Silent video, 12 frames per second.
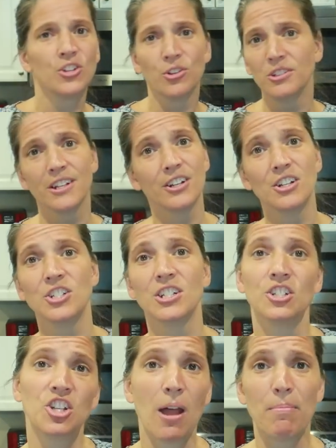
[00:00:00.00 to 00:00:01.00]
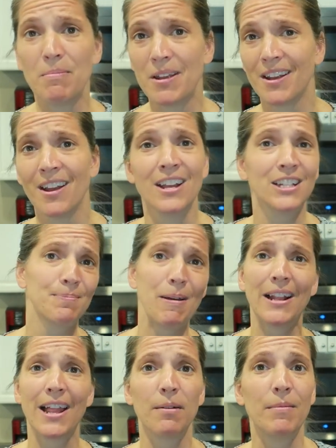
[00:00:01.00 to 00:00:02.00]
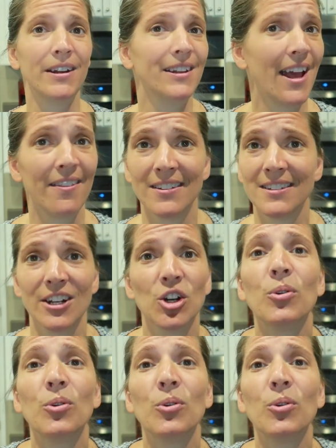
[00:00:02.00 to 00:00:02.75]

Don't oh, look at her, she can shop and make and spend a lot of money. Yeah, that's not a